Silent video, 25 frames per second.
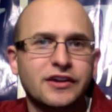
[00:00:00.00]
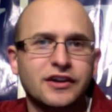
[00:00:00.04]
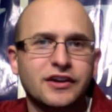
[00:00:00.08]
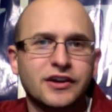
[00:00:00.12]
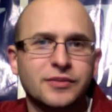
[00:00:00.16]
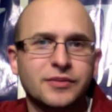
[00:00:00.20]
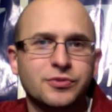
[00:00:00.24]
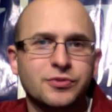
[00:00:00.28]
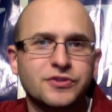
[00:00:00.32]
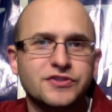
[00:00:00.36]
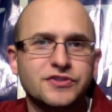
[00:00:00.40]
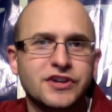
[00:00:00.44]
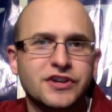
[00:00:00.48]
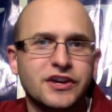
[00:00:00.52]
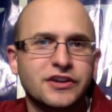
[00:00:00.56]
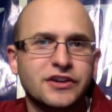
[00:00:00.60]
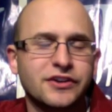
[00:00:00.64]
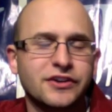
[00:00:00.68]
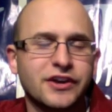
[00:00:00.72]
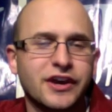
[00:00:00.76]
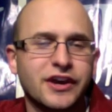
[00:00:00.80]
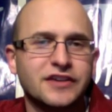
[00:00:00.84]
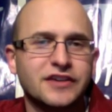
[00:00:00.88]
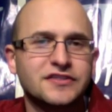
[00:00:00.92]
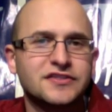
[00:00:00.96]
I appreciate you
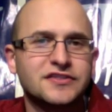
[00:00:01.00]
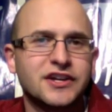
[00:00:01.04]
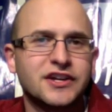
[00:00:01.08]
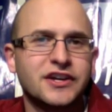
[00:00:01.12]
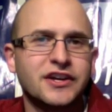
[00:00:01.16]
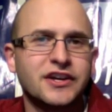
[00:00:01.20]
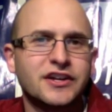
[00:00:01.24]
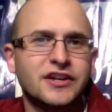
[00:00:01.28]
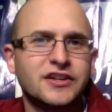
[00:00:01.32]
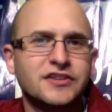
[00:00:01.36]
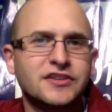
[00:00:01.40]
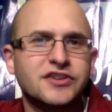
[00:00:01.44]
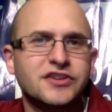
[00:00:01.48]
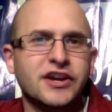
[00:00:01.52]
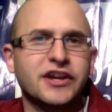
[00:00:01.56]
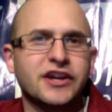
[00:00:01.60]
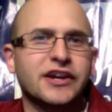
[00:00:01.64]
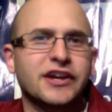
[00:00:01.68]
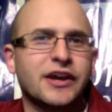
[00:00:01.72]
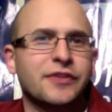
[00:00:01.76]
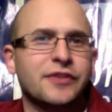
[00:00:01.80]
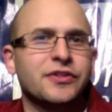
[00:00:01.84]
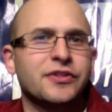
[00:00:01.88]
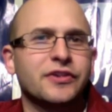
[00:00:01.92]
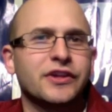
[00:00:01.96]
guys checking out the